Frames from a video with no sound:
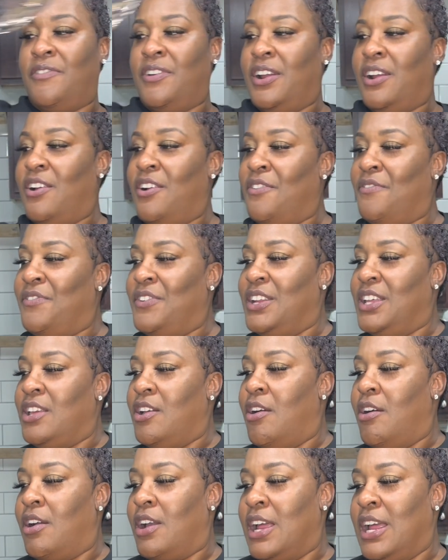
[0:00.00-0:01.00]
here. Hopefully
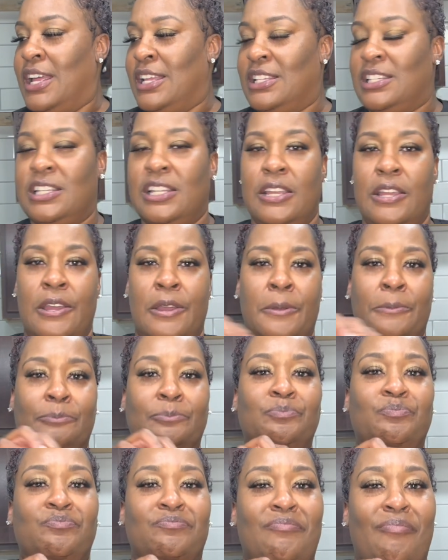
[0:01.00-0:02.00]
y'all can't see it.
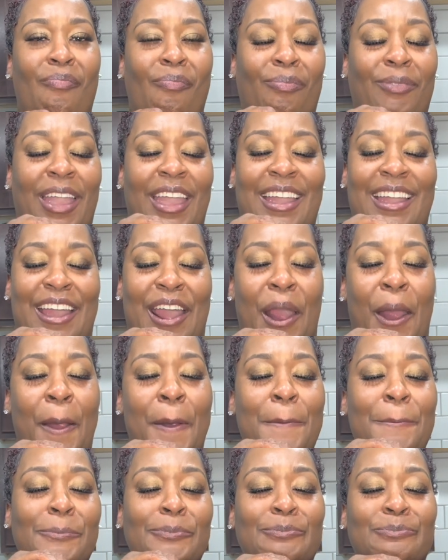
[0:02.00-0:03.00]

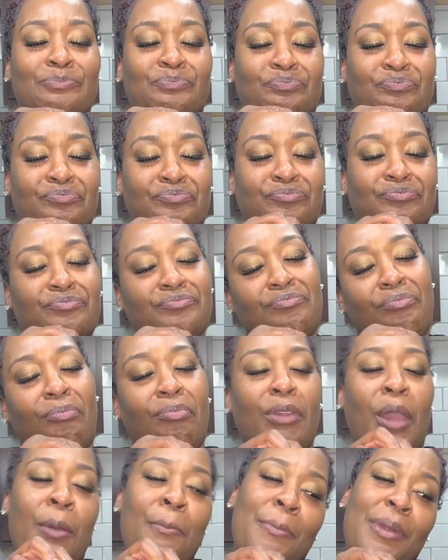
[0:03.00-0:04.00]

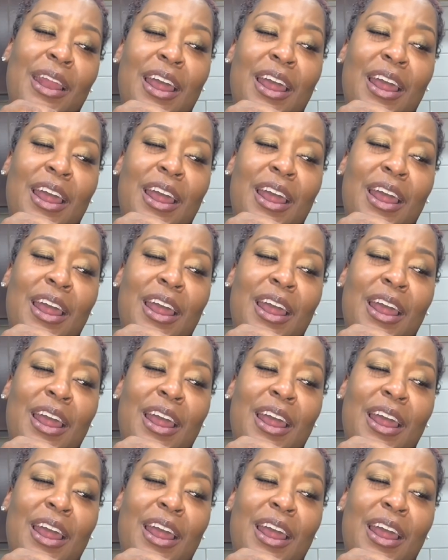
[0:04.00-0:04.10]
But